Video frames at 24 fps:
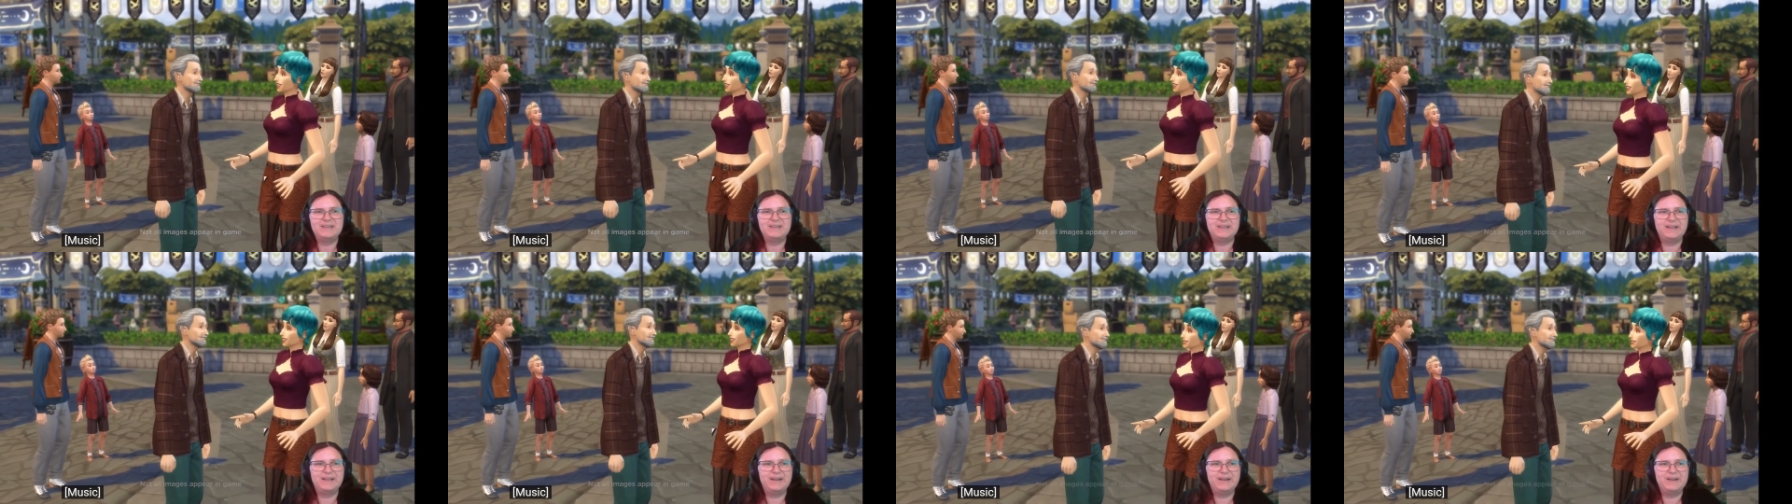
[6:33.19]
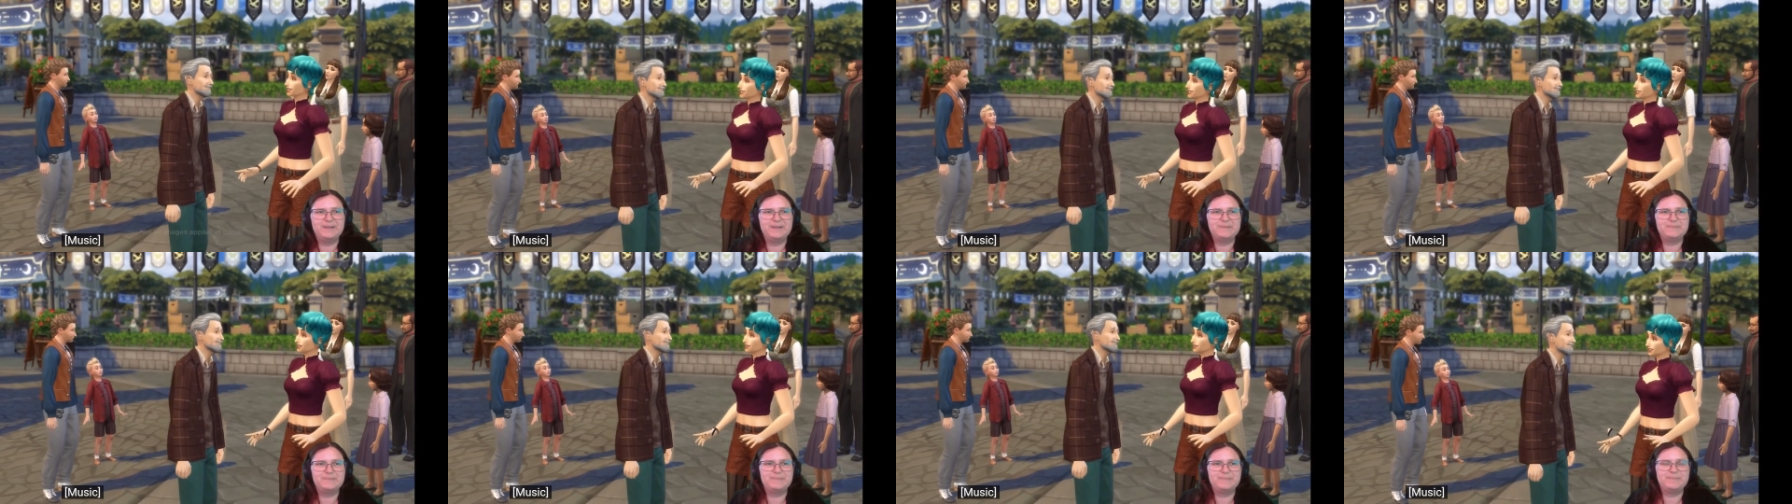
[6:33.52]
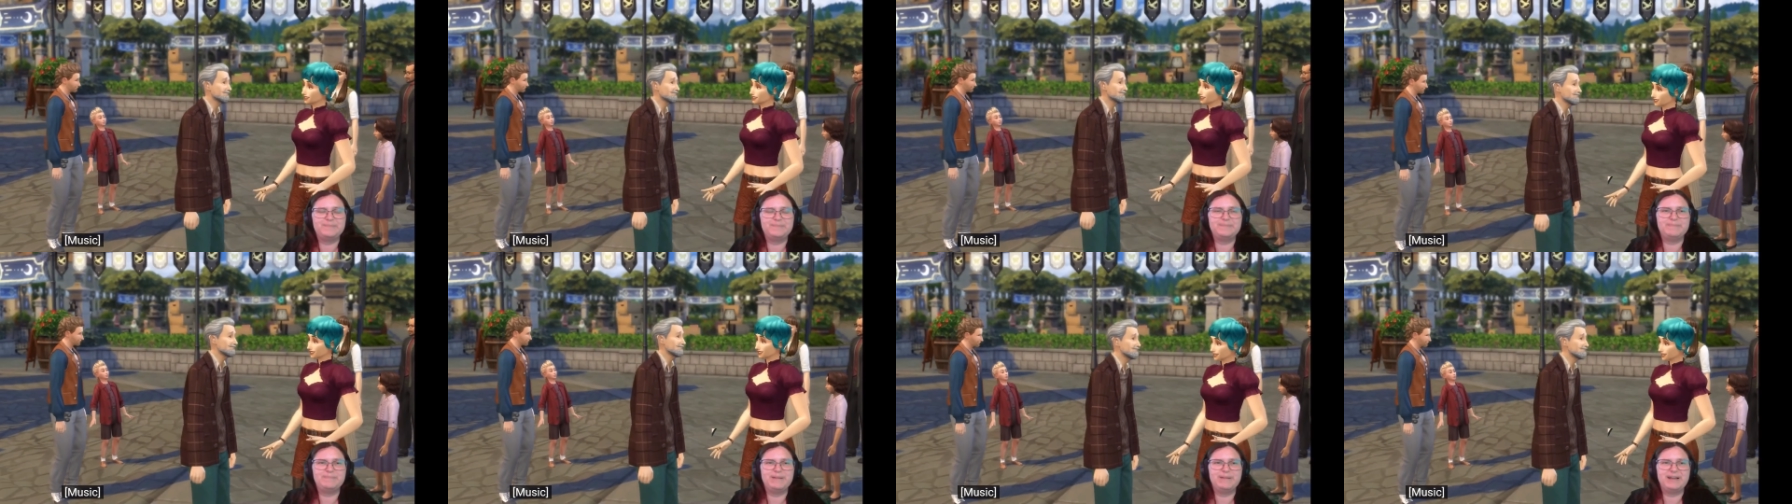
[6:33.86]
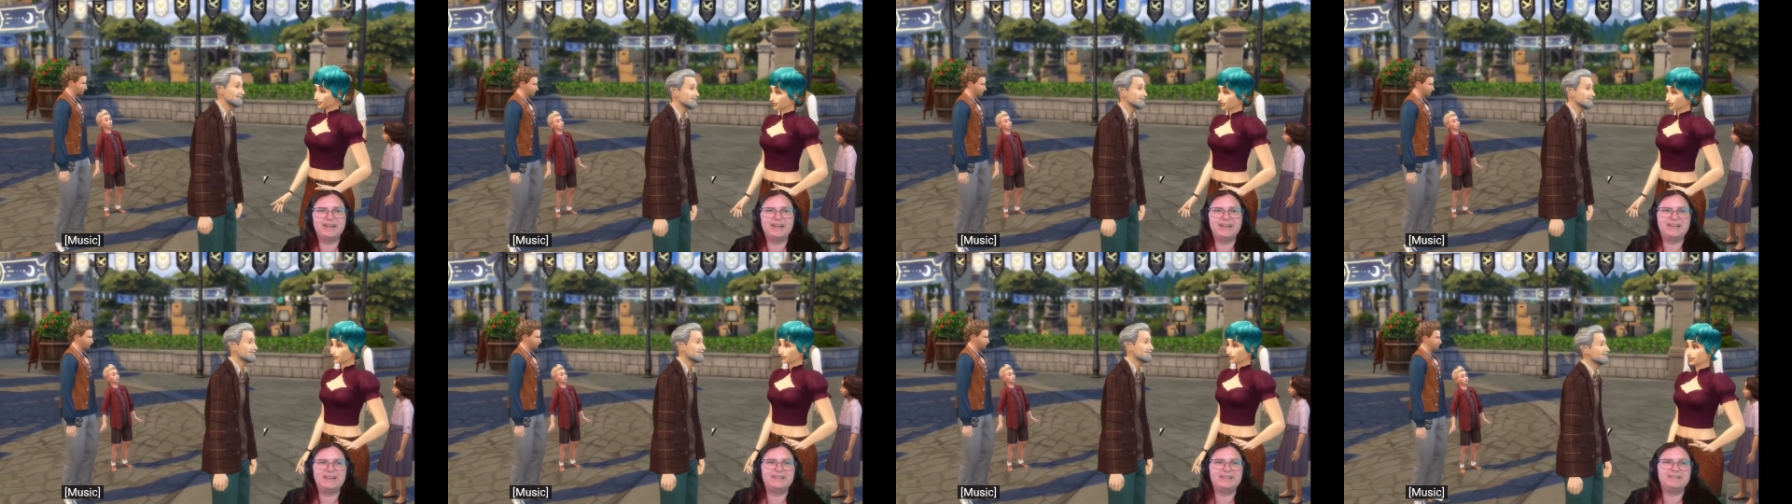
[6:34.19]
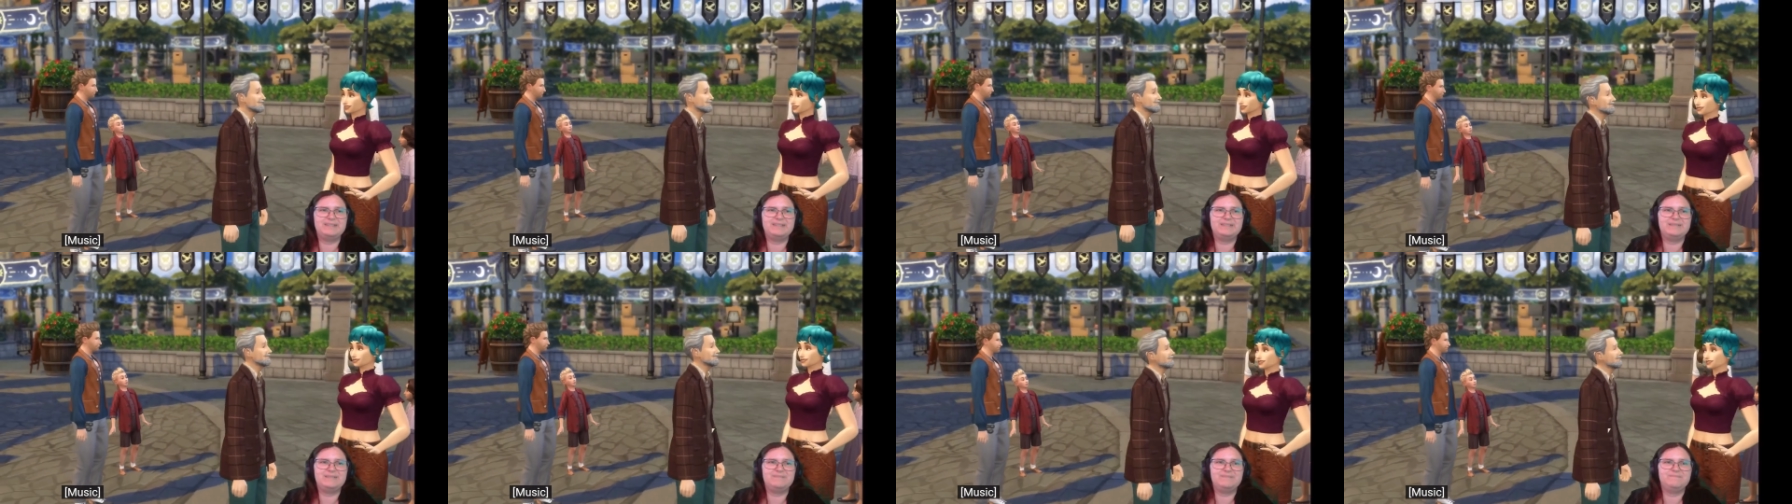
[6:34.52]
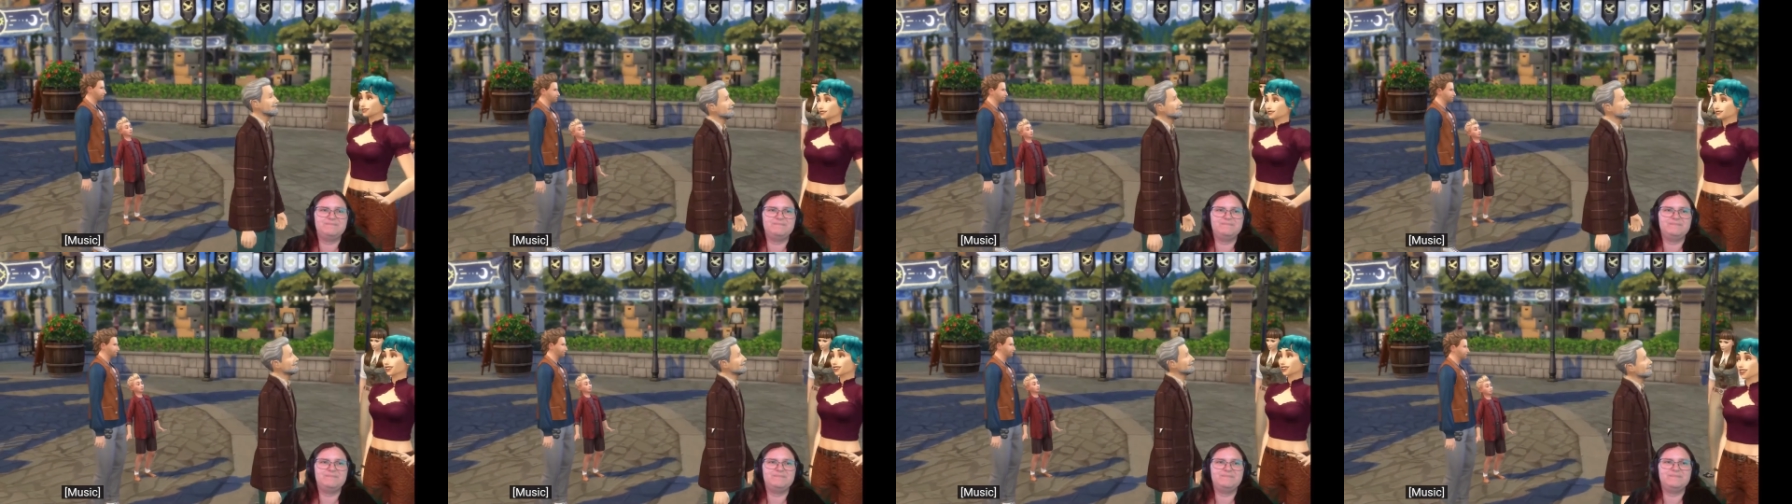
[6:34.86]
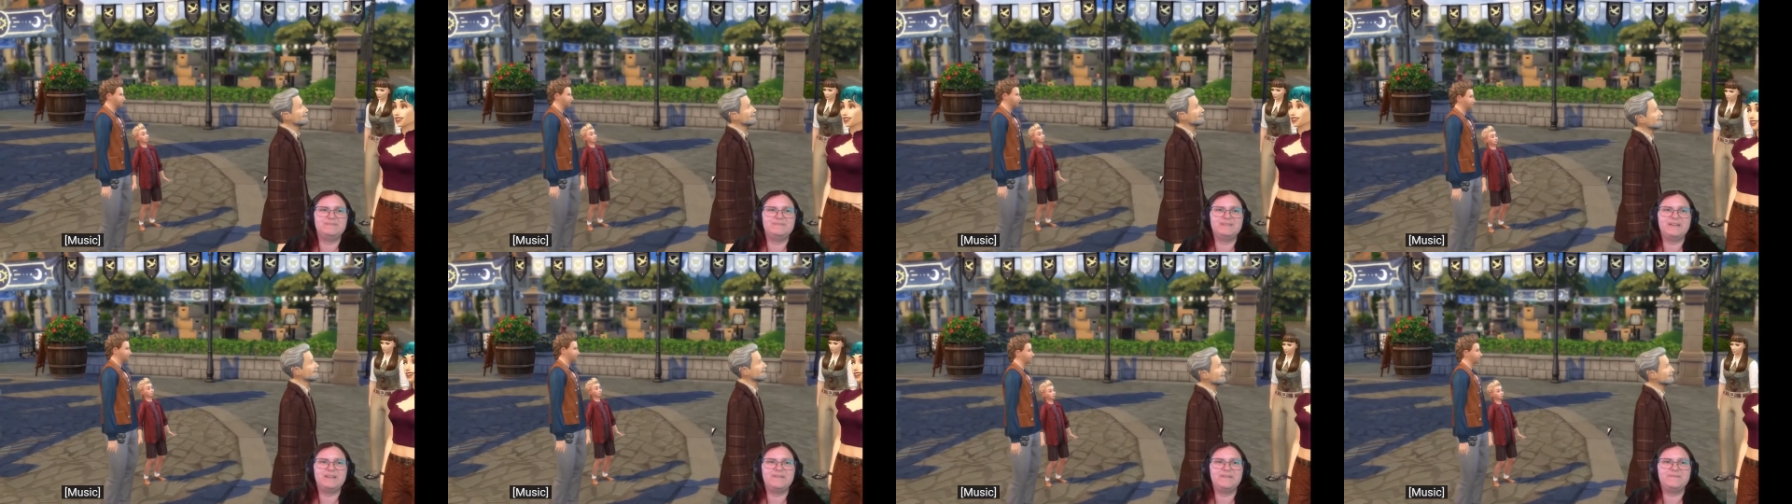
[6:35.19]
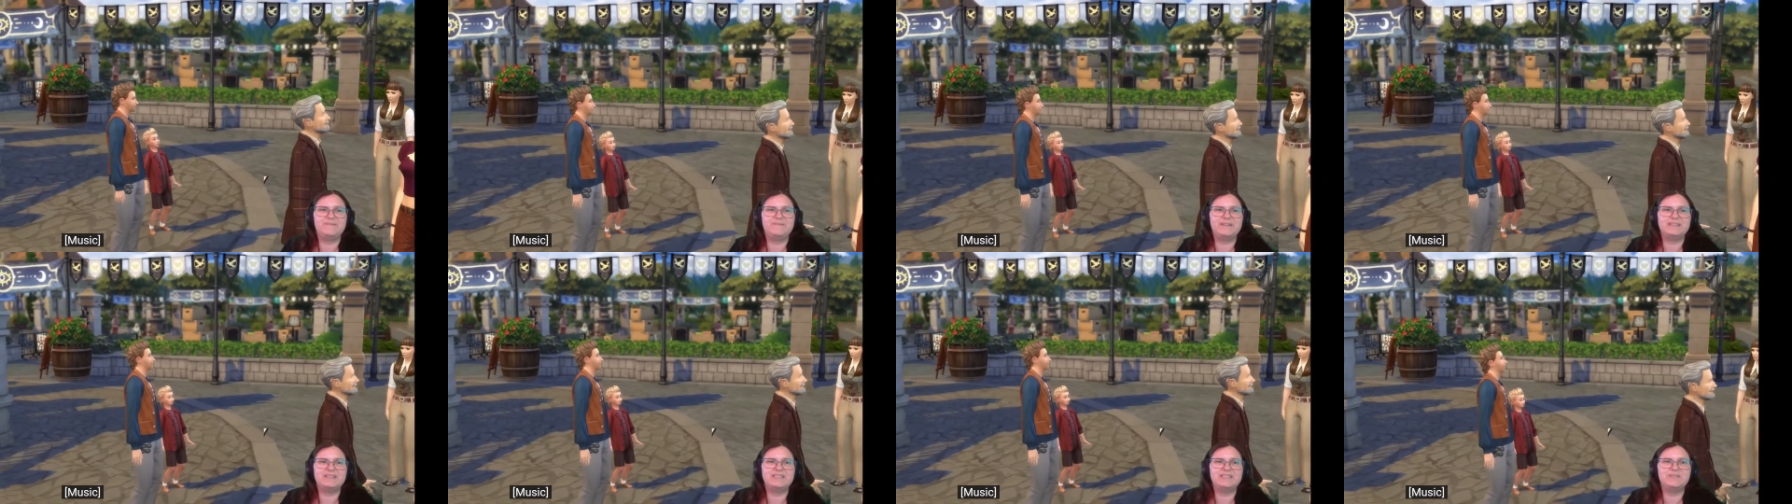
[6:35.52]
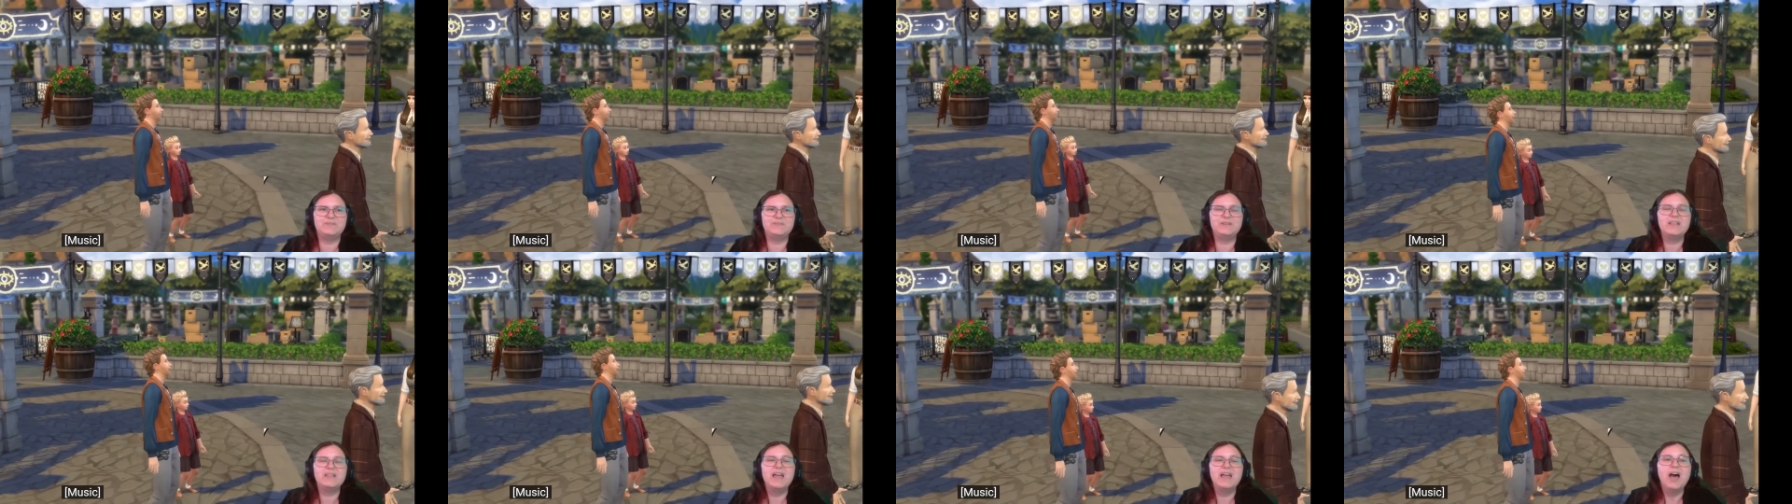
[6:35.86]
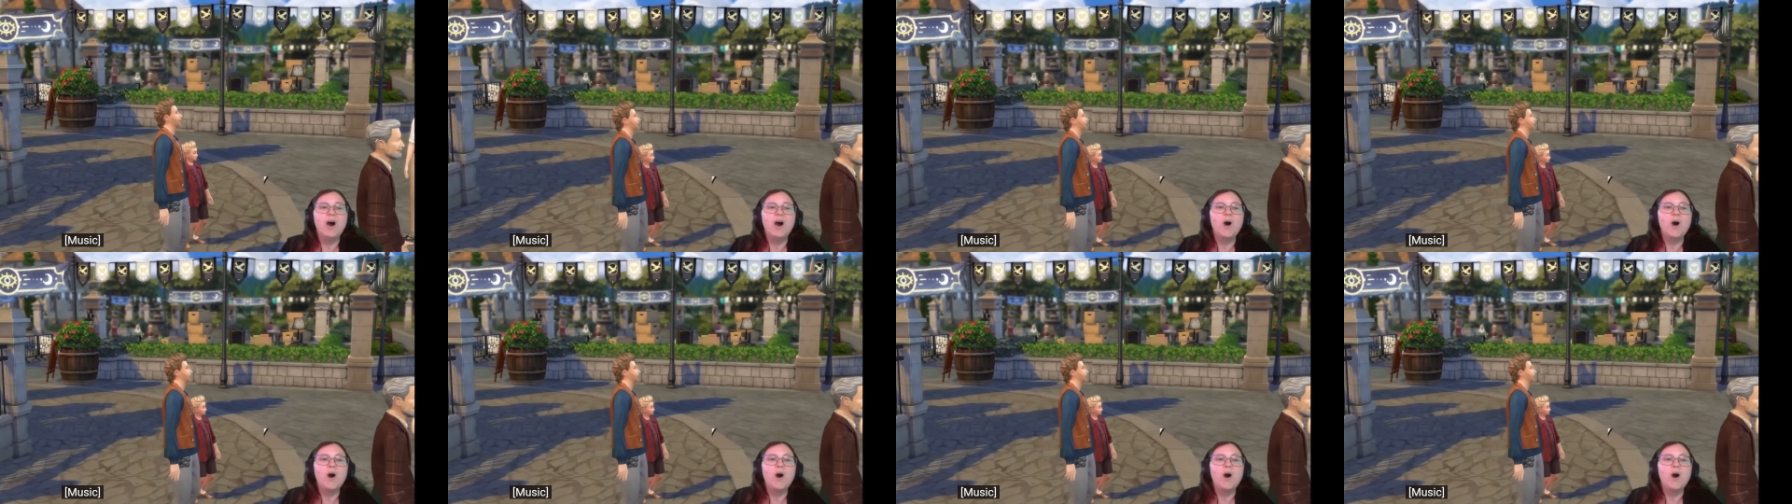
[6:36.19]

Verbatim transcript: um, by a, a festival.